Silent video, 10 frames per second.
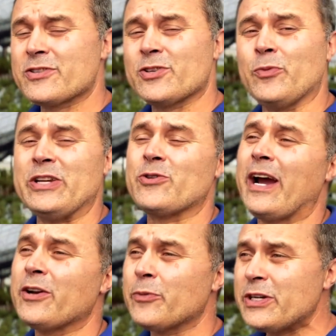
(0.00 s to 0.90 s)
So we
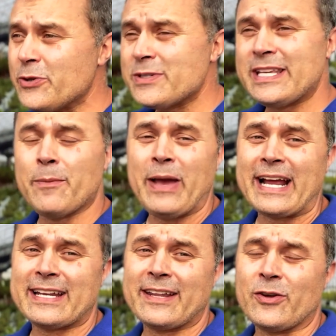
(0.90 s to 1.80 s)
try to reduce the
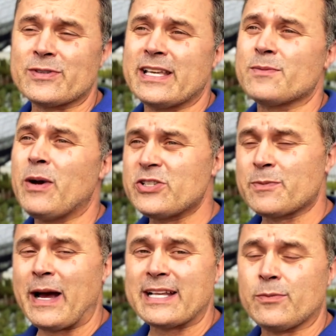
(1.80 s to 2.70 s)
impact on those as much as
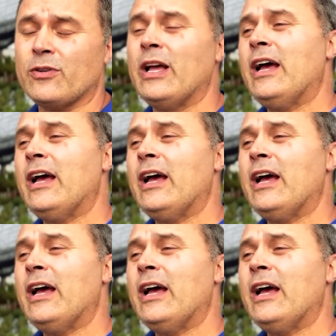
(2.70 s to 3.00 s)
possible.